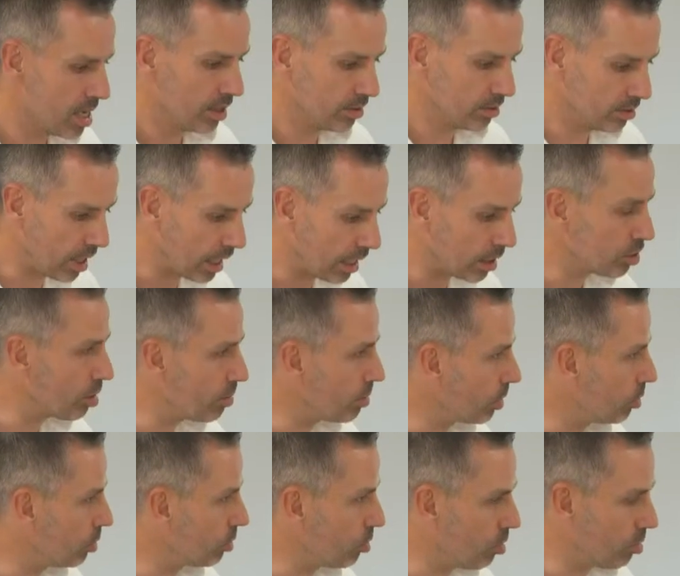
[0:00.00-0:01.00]
Tell us how we're
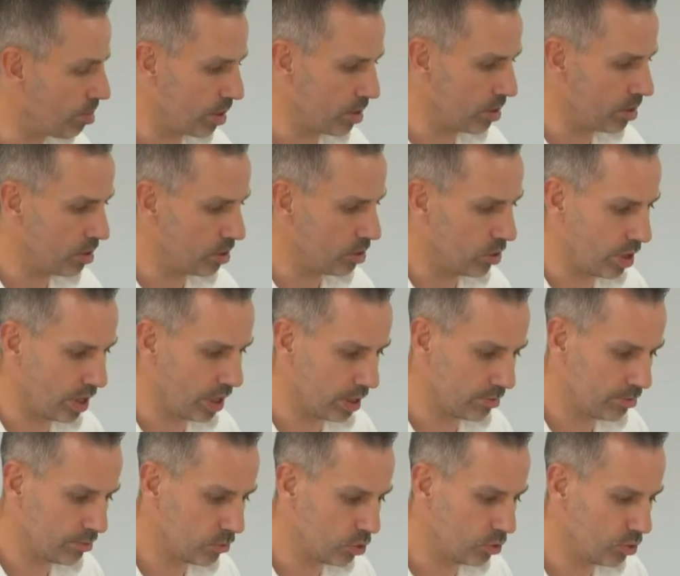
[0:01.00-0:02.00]
going to go about doing it.
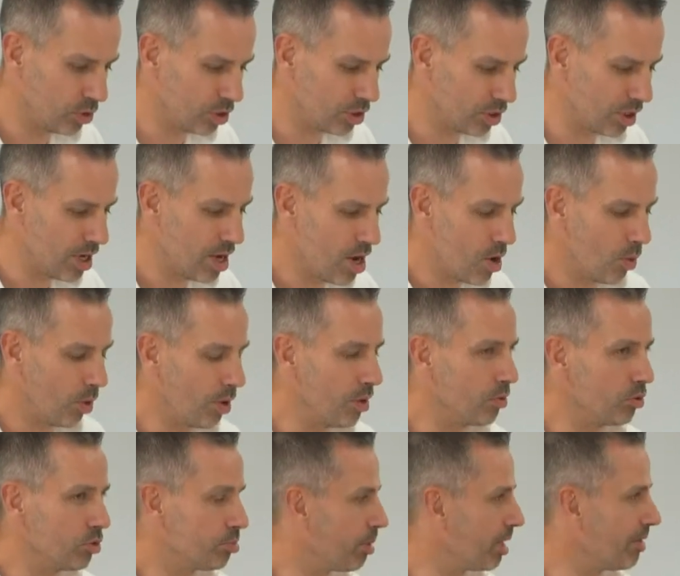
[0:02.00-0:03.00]
So it's just one of
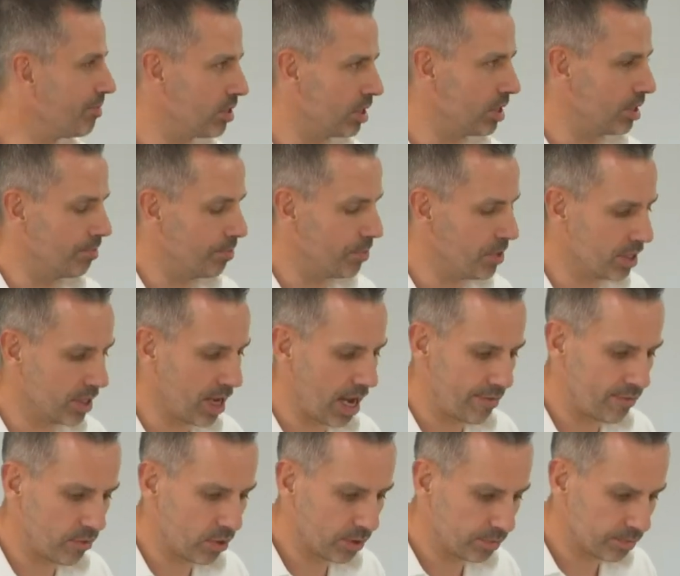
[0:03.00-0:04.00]
those briefs that you die
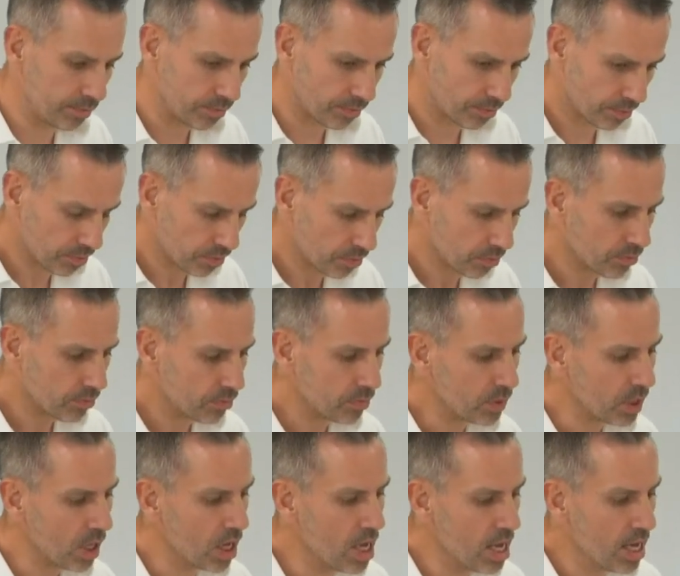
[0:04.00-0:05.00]
for.
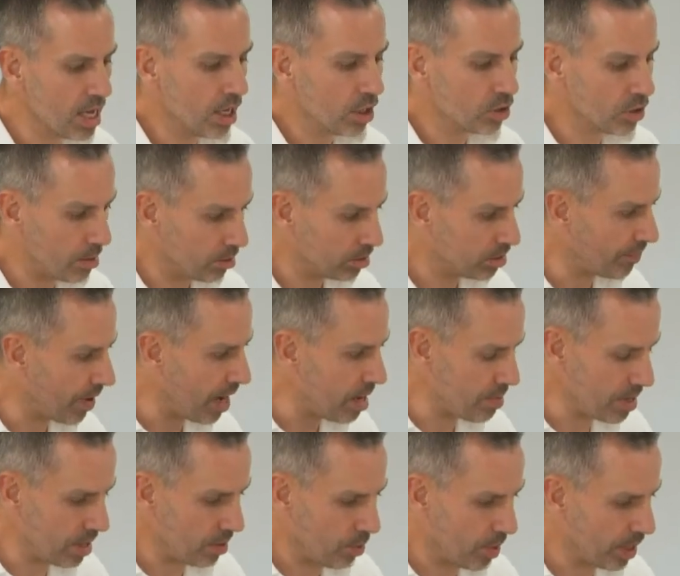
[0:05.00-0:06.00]
So that was fine.
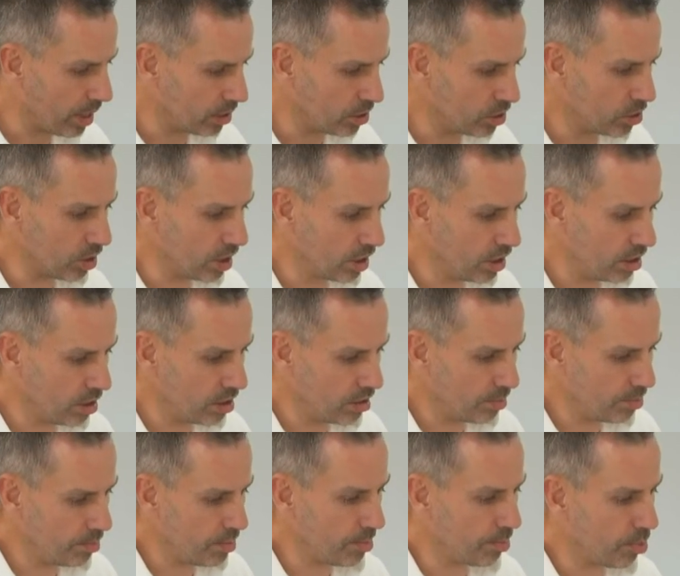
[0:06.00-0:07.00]
We get stuck into
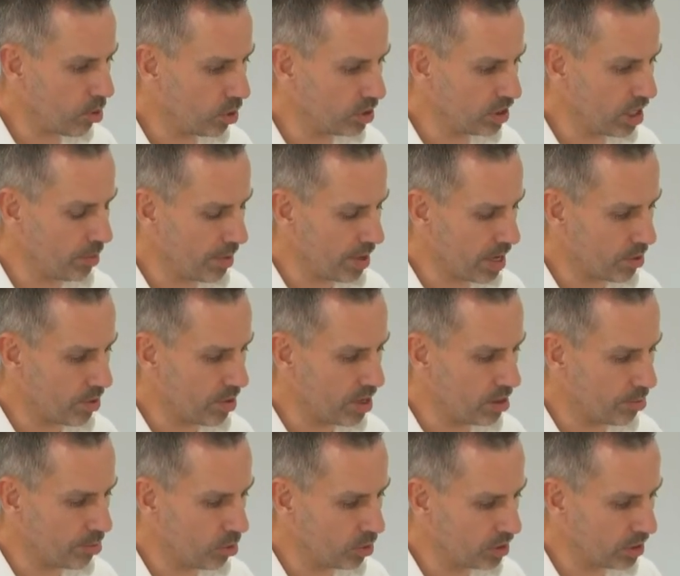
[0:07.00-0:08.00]
the project. We agreed the
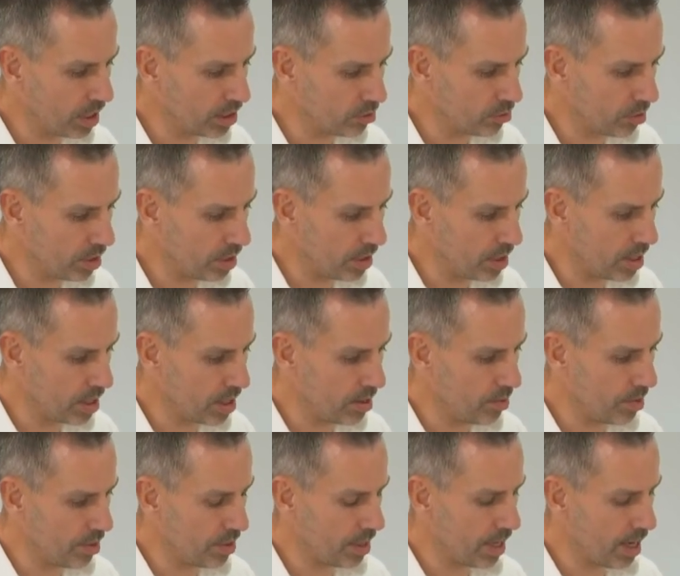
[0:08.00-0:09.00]
process with
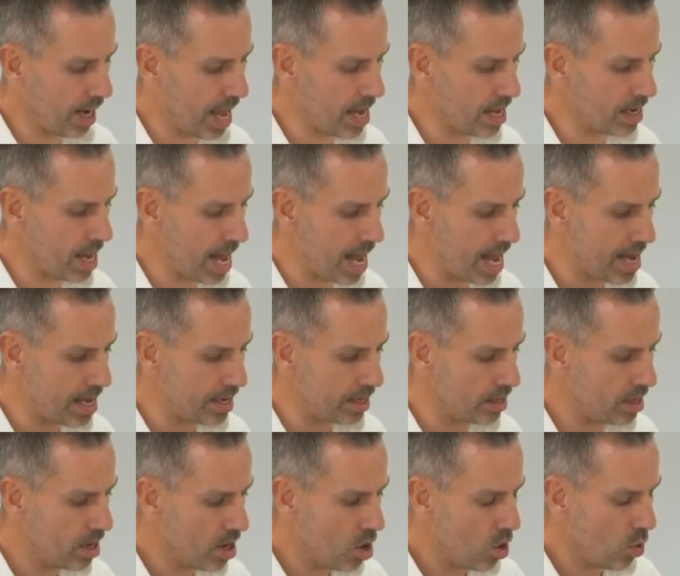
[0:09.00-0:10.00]
the client, and
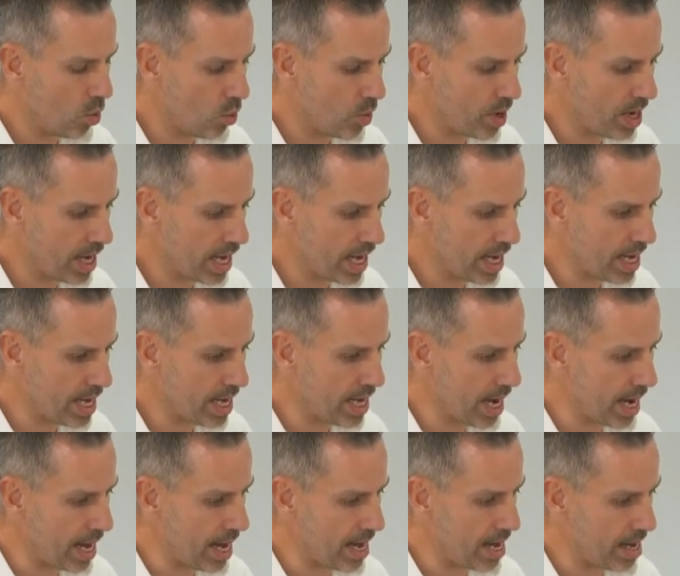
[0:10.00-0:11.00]
we
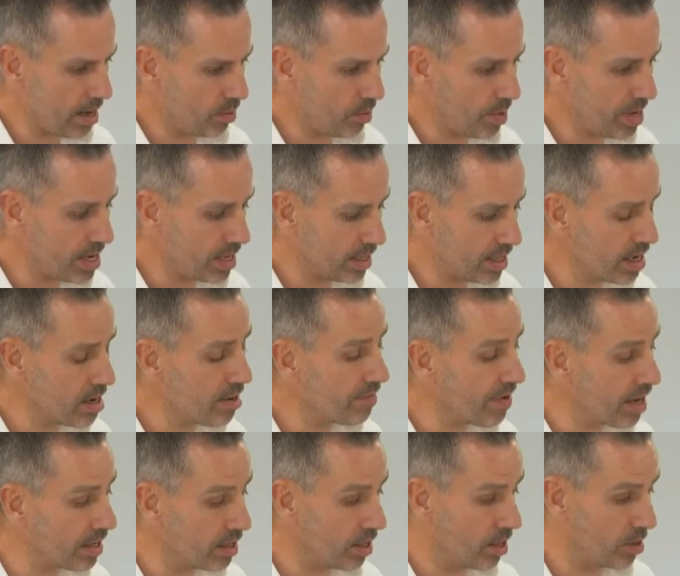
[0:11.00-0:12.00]

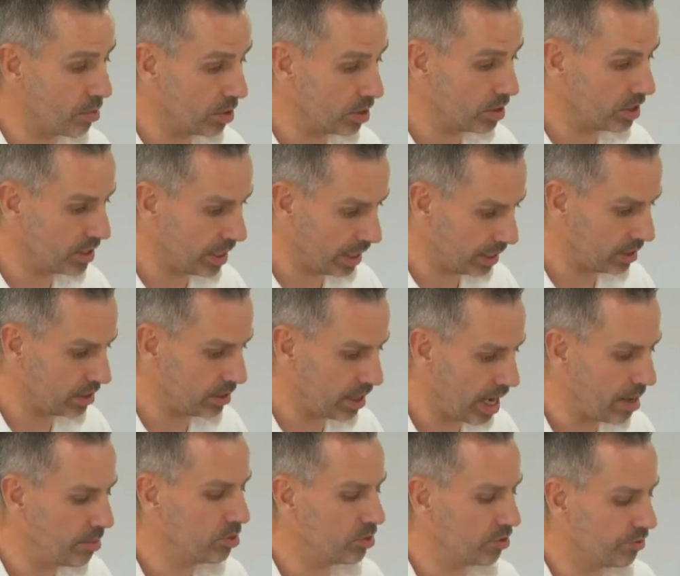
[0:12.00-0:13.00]
identified that there were 6
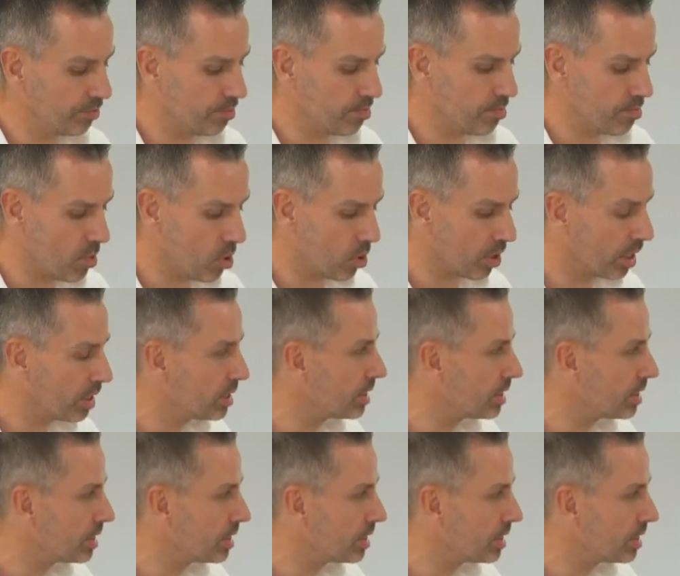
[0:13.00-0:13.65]
types of mortgage